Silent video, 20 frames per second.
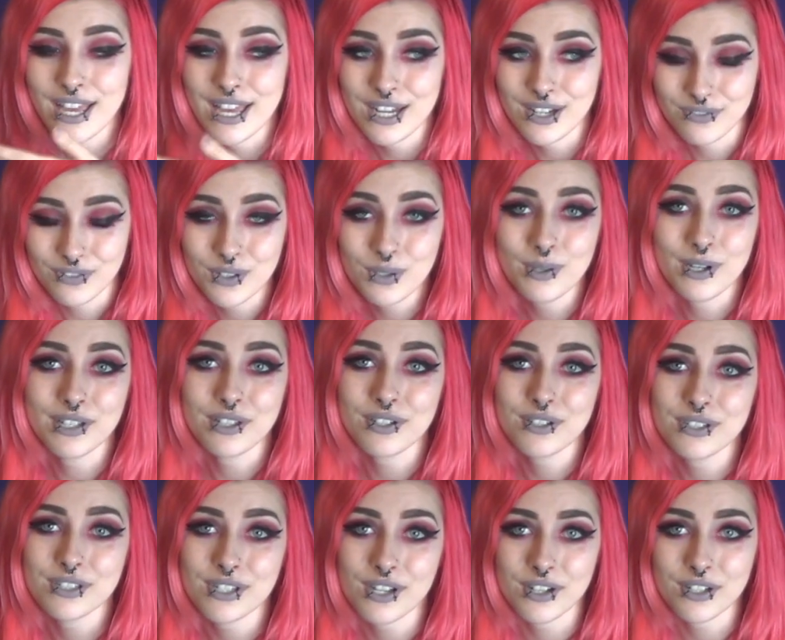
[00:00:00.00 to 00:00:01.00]
and a few
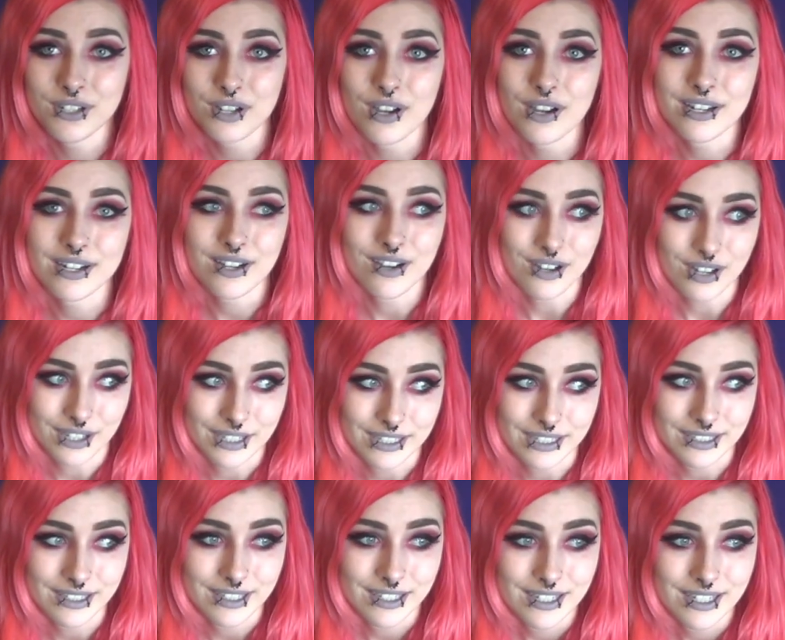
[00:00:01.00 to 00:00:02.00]
others are not
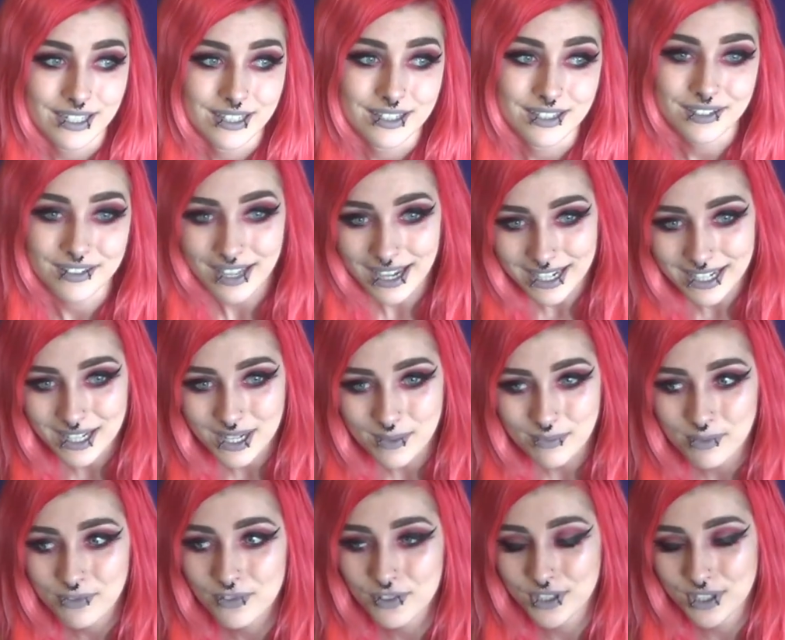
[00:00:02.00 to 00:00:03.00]
on the
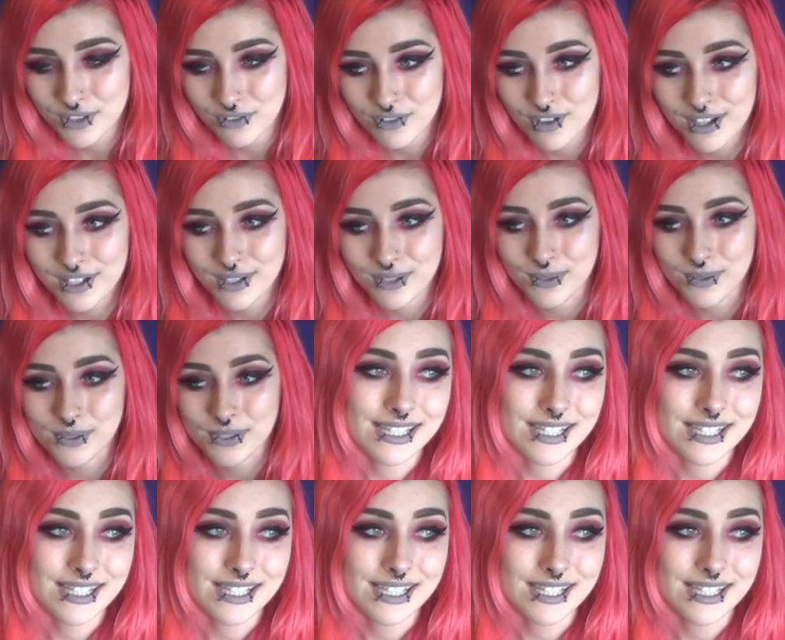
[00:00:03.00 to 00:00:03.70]
lineup for Toronto.